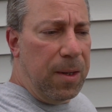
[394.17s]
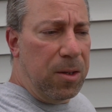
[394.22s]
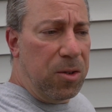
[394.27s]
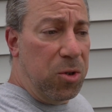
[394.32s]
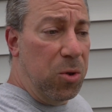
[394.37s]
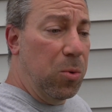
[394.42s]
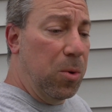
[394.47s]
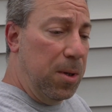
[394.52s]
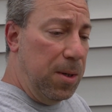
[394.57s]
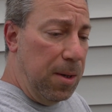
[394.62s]

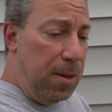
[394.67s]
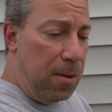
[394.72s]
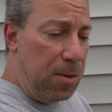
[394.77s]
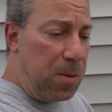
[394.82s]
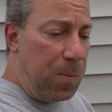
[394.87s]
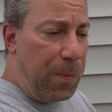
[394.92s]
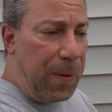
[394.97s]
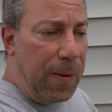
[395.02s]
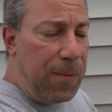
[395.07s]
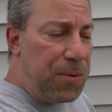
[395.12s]
to a year.
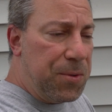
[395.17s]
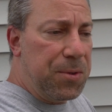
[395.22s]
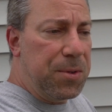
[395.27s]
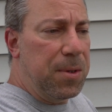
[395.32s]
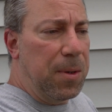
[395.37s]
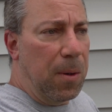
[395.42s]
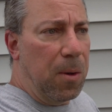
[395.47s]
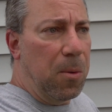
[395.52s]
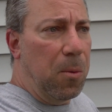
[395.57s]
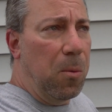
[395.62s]
Depends,
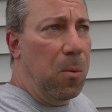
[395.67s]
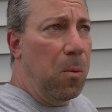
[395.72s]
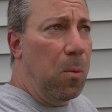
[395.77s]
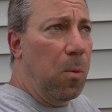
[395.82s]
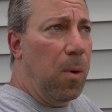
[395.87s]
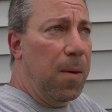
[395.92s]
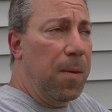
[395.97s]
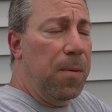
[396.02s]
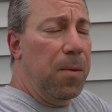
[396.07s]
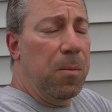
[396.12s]

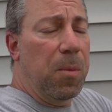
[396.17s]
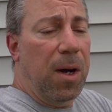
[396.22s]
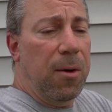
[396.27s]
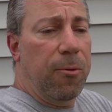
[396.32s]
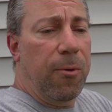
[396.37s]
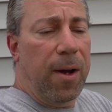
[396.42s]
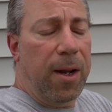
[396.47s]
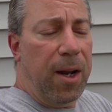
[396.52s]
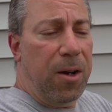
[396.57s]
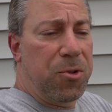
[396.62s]
what my
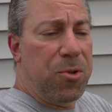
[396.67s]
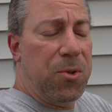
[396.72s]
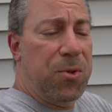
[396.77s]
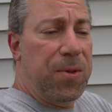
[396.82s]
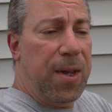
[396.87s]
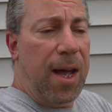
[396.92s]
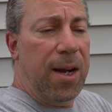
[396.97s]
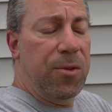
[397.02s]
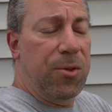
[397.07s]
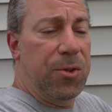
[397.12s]
financial
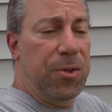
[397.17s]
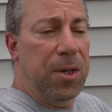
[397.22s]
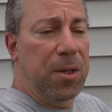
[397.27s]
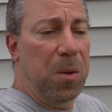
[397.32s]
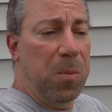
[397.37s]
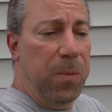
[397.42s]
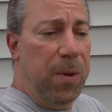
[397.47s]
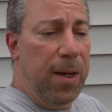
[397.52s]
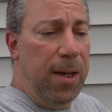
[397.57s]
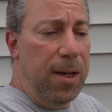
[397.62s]
status is going
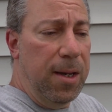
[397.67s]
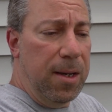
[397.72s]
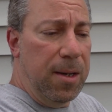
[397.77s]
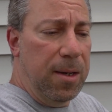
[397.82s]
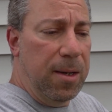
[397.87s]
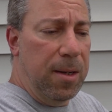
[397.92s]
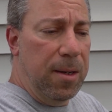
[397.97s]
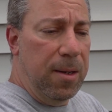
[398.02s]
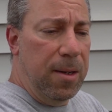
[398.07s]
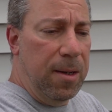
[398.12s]
to be,
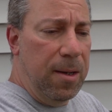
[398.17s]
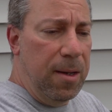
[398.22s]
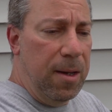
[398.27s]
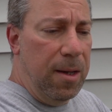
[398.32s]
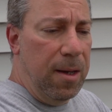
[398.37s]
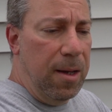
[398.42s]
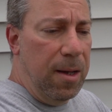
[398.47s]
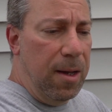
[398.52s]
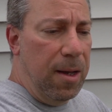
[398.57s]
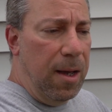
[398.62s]

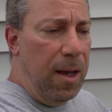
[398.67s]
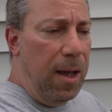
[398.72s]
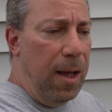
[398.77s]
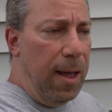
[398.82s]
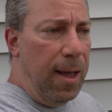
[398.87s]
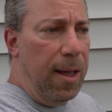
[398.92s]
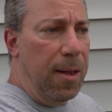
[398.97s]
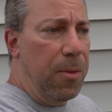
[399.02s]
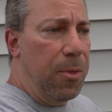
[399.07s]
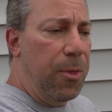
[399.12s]

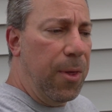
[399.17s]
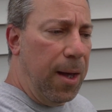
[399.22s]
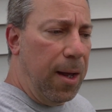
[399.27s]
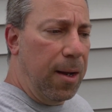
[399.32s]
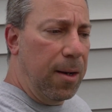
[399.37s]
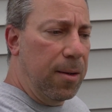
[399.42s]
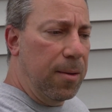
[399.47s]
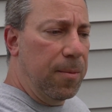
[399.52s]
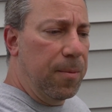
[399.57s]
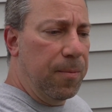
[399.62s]
and
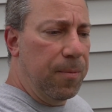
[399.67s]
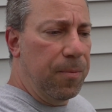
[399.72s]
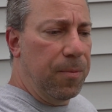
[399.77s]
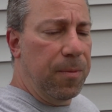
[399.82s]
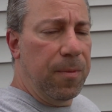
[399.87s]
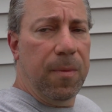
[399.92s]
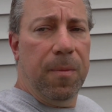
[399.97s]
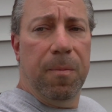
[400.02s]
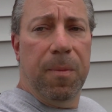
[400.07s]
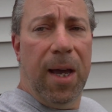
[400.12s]
then
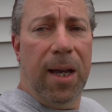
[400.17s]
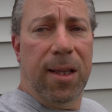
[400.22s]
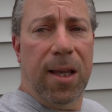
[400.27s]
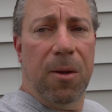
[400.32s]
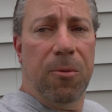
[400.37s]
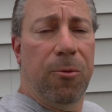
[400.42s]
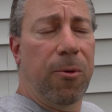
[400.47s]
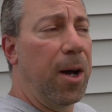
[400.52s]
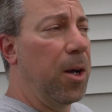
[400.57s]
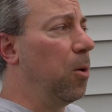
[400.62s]
make
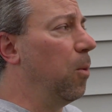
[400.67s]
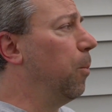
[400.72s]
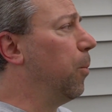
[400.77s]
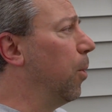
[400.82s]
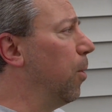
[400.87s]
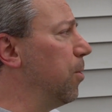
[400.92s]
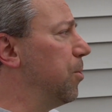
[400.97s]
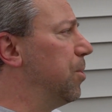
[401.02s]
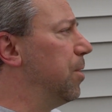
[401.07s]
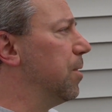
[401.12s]
that final
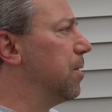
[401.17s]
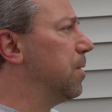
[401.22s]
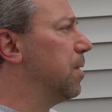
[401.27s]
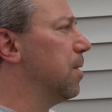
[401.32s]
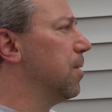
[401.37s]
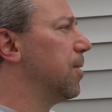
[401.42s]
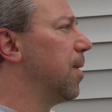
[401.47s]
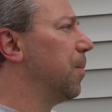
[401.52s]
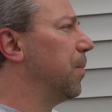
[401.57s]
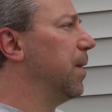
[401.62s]
purchase
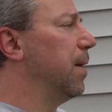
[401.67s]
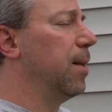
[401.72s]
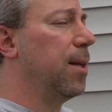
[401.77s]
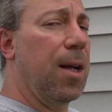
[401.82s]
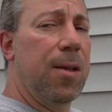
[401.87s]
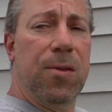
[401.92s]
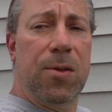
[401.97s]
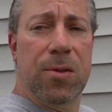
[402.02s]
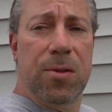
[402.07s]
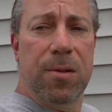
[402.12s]
to something
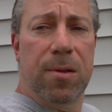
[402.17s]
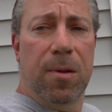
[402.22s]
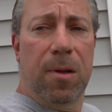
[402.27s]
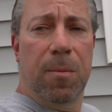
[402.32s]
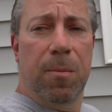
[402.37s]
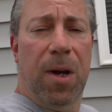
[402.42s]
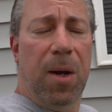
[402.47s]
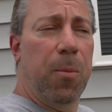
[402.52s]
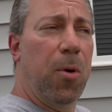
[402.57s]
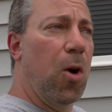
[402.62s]
that's
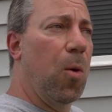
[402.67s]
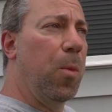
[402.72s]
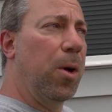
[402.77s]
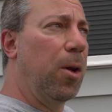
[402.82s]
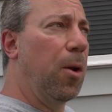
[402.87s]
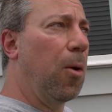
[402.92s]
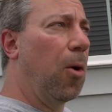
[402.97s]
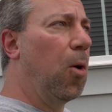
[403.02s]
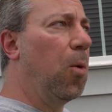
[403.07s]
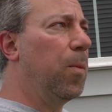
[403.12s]
my
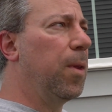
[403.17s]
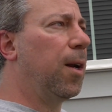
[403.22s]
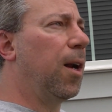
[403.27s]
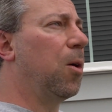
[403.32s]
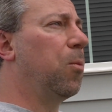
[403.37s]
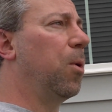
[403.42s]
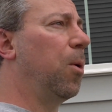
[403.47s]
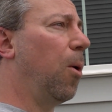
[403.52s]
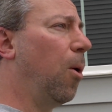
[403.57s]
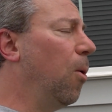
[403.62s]
permanent home that I
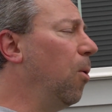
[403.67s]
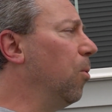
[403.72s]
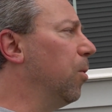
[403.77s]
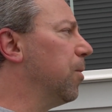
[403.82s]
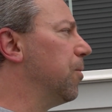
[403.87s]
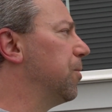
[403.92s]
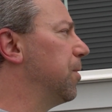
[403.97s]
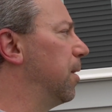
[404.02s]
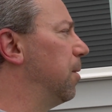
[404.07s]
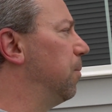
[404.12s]
would own
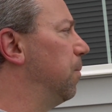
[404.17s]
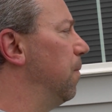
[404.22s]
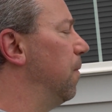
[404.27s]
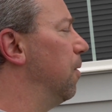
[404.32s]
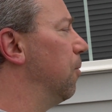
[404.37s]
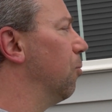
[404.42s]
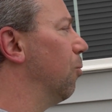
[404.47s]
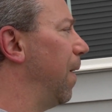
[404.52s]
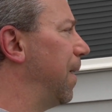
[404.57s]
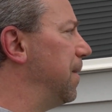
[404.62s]
instead of
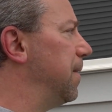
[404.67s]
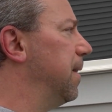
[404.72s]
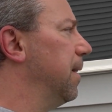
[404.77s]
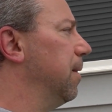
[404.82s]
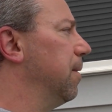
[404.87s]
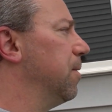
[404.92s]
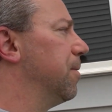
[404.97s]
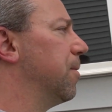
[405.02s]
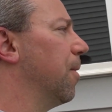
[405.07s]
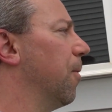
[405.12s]

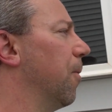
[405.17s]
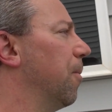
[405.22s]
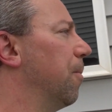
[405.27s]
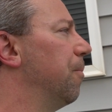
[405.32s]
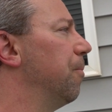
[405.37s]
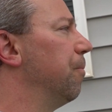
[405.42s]
renting. So